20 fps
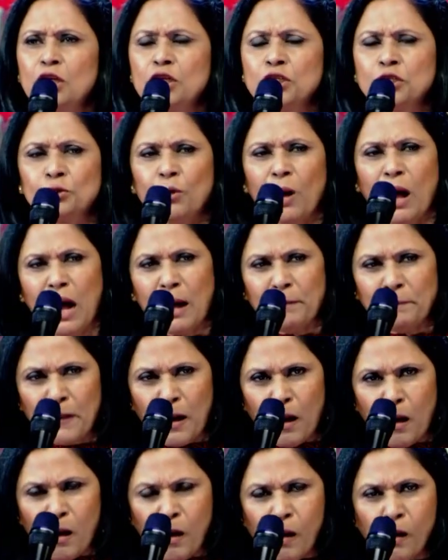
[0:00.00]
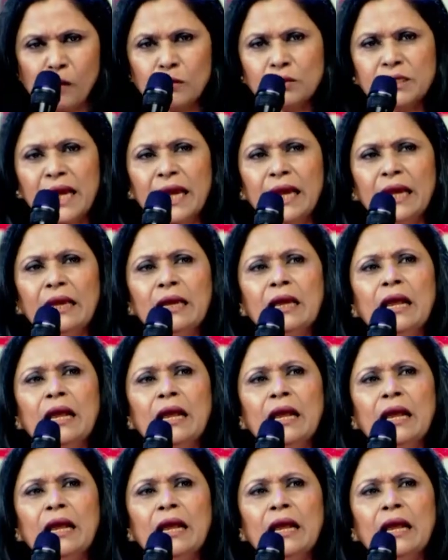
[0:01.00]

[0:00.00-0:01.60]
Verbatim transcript: to upholding